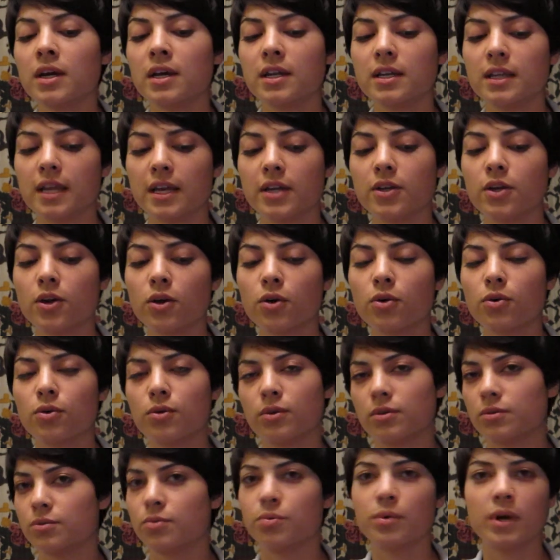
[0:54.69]
they
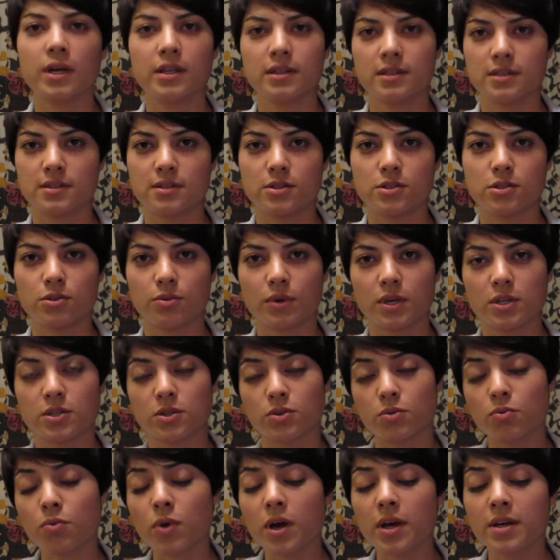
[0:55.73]
know what the
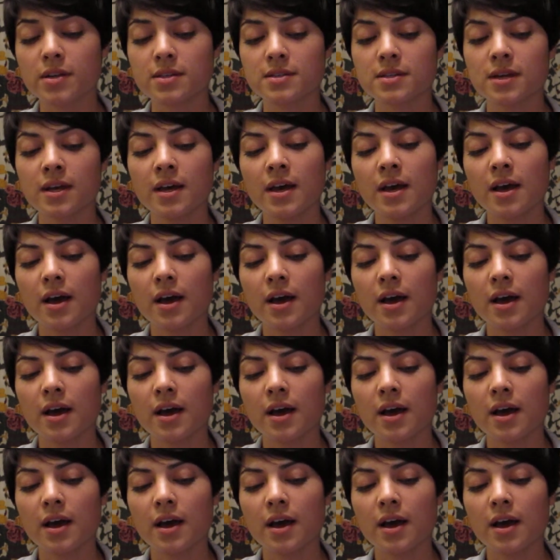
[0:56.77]
situation was,